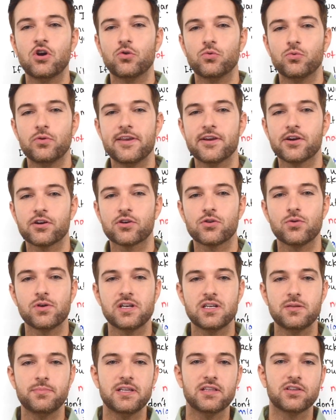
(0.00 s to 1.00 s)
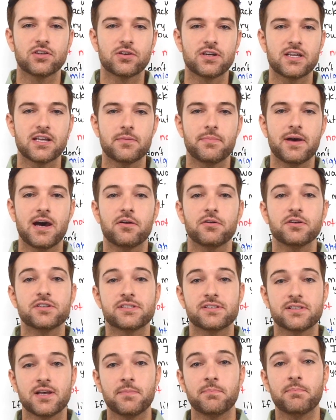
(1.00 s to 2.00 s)
we are going to be learning about
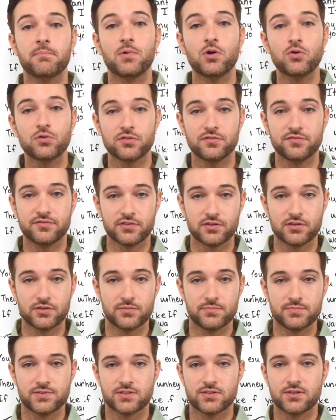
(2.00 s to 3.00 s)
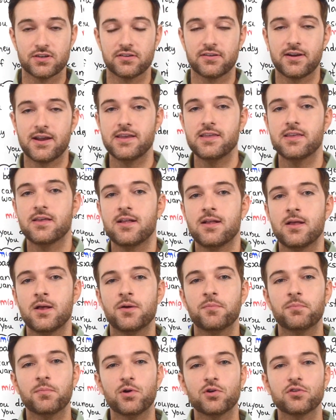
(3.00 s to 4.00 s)
some modal verbs, all right?
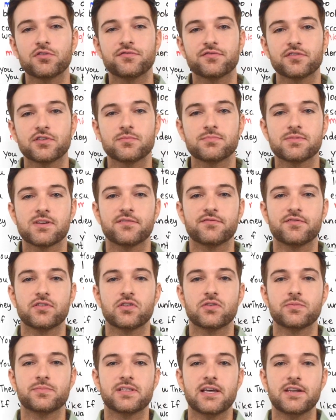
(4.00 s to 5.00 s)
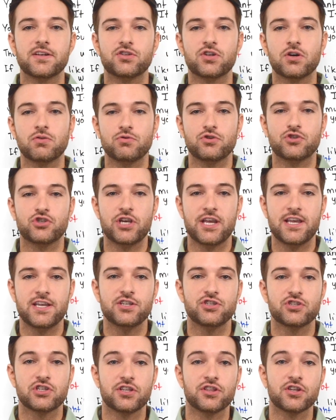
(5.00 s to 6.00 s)
Modal verbs are verbs that don't
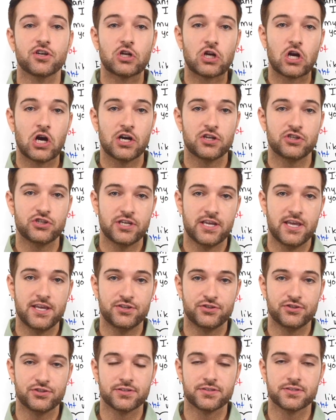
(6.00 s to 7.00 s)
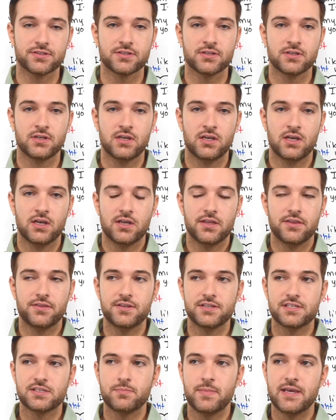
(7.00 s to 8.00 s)
change in their conjugations.
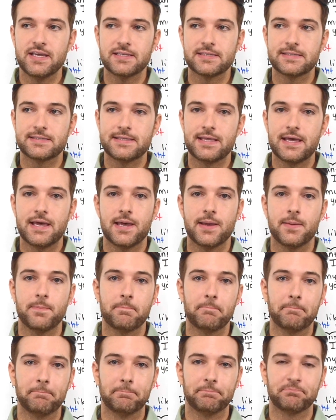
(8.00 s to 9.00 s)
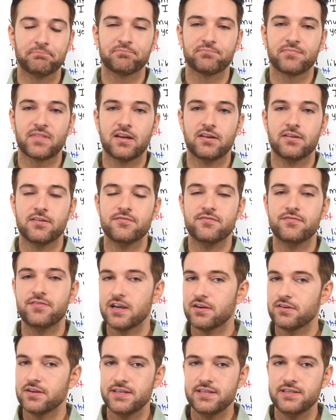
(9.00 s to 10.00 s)
This makes them
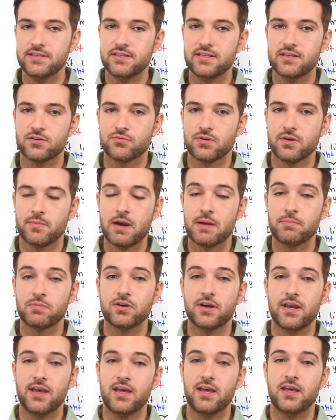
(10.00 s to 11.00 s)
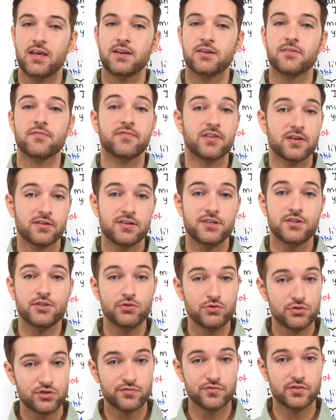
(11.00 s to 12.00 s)
very easy to remember and very
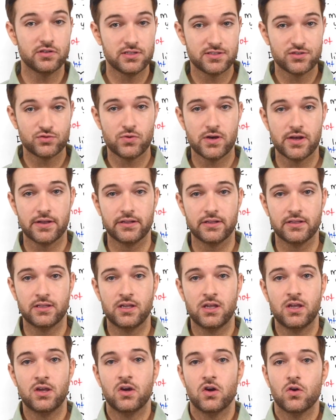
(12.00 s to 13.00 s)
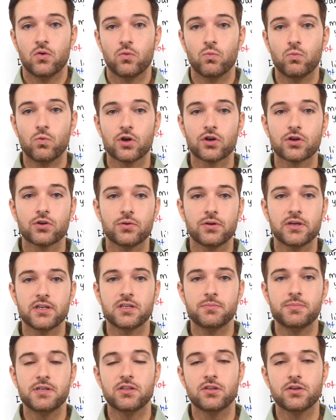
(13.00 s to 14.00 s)
useful as well. We're going
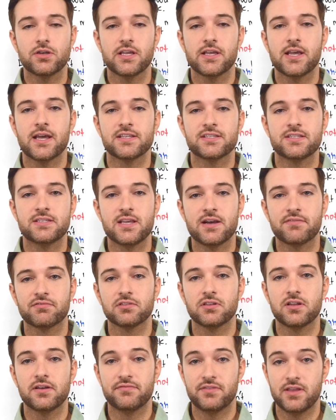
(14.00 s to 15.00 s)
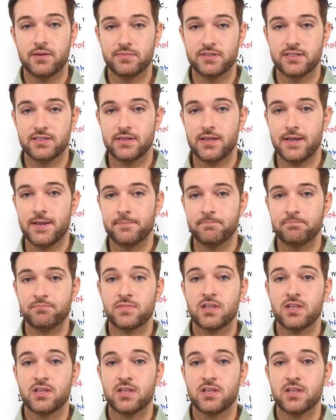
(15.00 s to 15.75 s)
to be looking at several of them today.